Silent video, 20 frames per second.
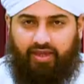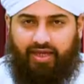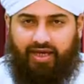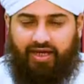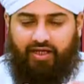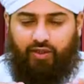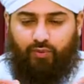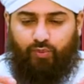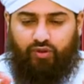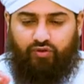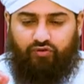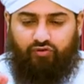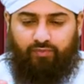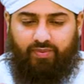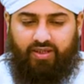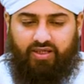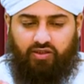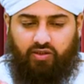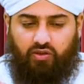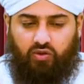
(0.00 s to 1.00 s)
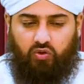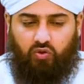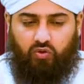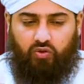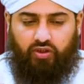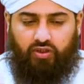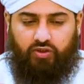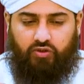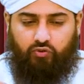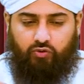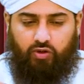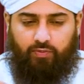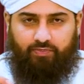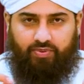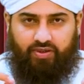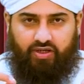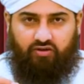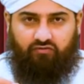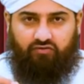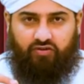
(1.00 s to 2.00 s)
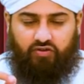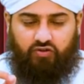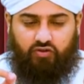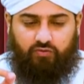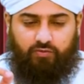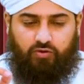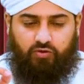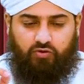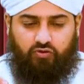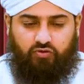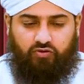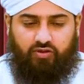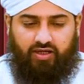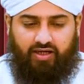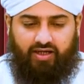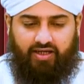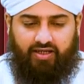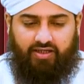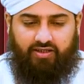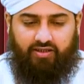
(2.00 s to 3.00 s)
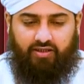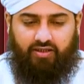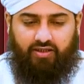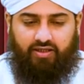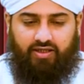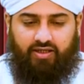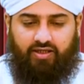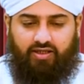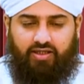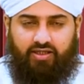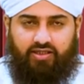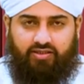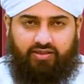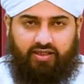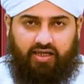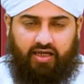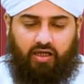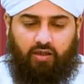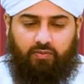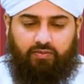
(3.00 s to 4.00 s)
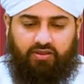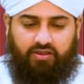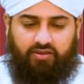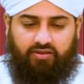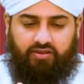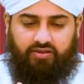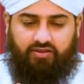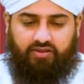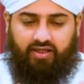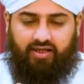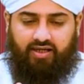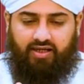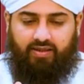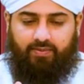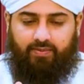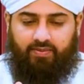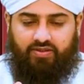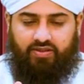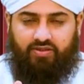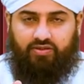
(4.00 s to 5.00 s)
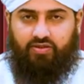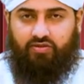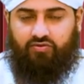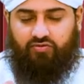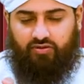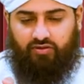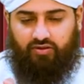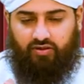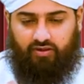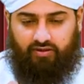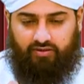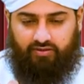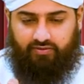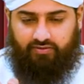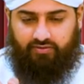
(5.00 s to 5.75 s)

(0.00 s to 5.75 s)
Anyone remaining loyal to a perfect spiritual guide is helped in the times in this regard.